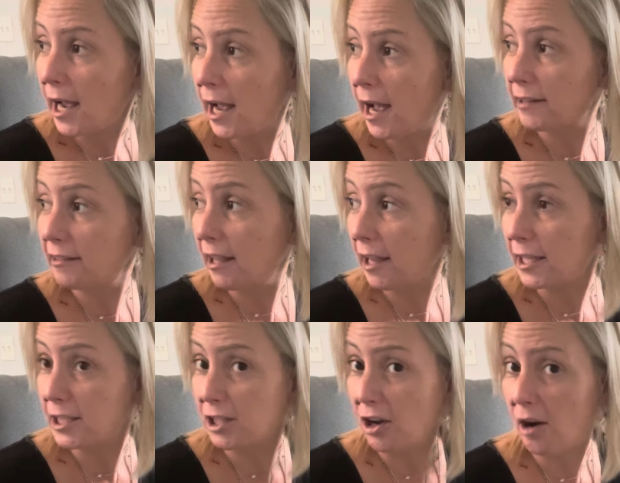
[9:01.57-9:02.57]
I think I
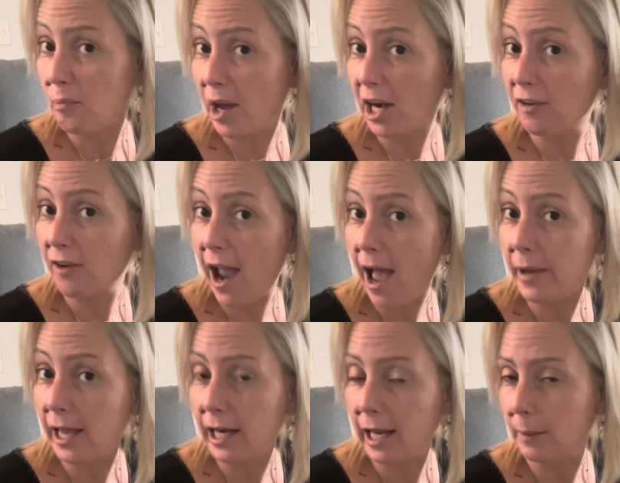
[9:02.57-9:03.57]
saw a bunny
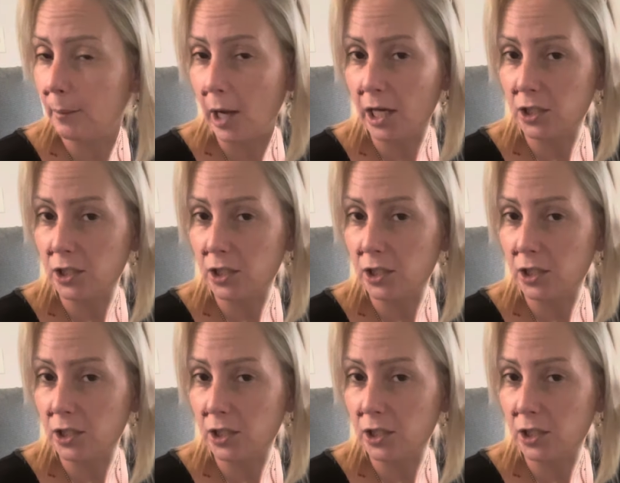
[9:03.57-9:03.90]
rabbit, and I'm not